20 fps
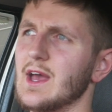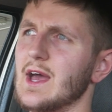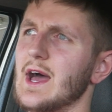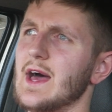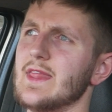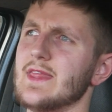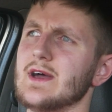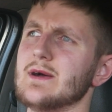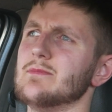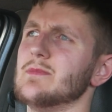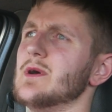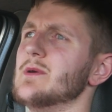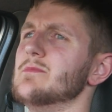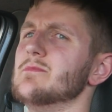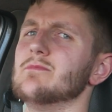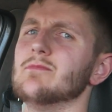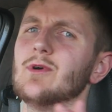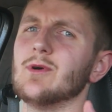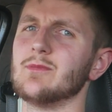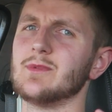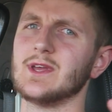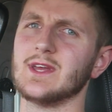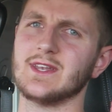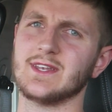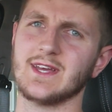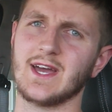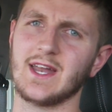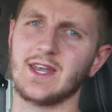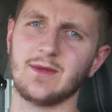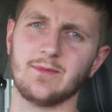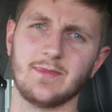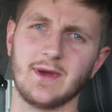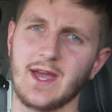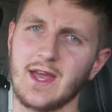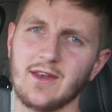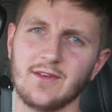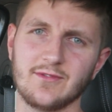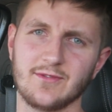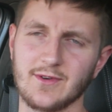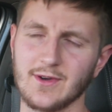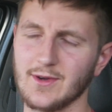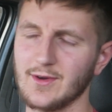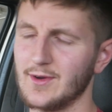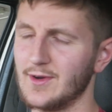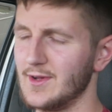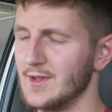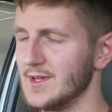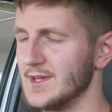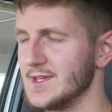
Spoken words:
and that my mommy and daddy paid for it all.